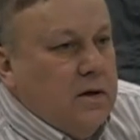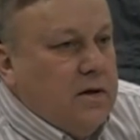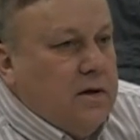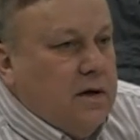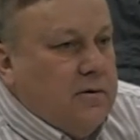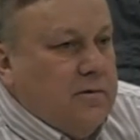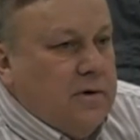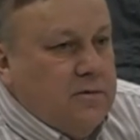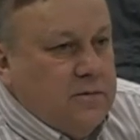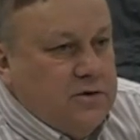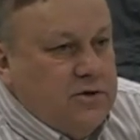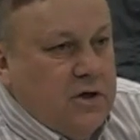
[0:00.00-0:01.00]
And I'd
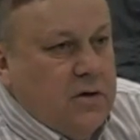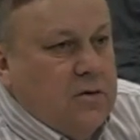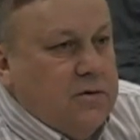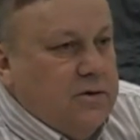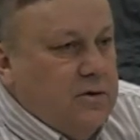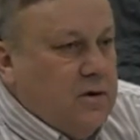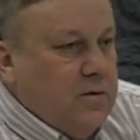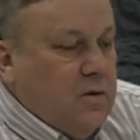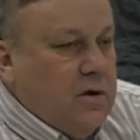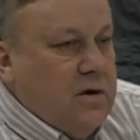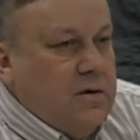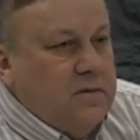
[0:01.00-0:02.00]
ridden with Joe, knew him
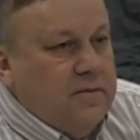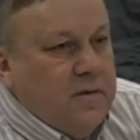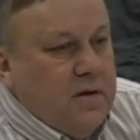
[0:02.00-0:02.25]
well.